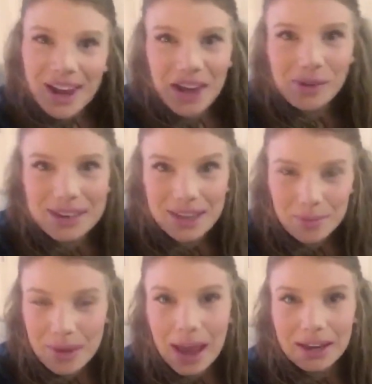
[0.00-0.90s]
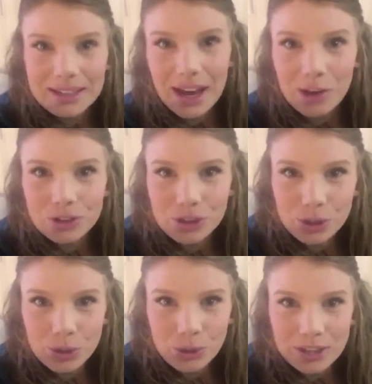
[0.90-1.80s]
Anyways, I'm heading down
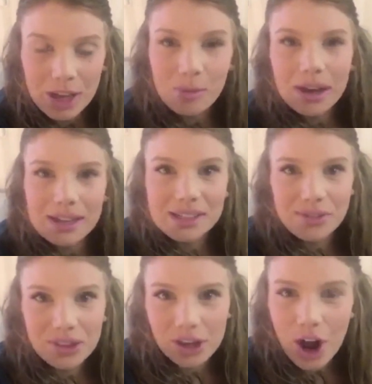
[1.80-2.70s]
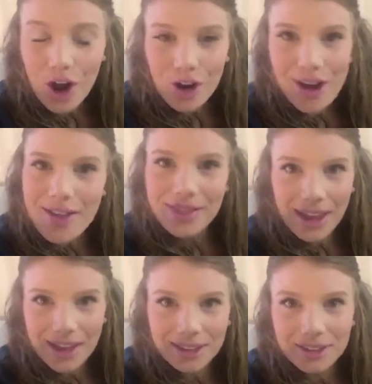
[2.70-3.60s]
to take my stuff to the car and
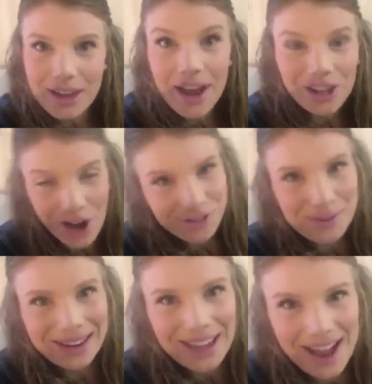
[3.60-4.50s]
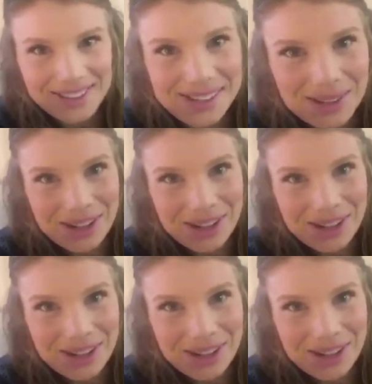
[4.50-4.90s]
then heading off to my class, so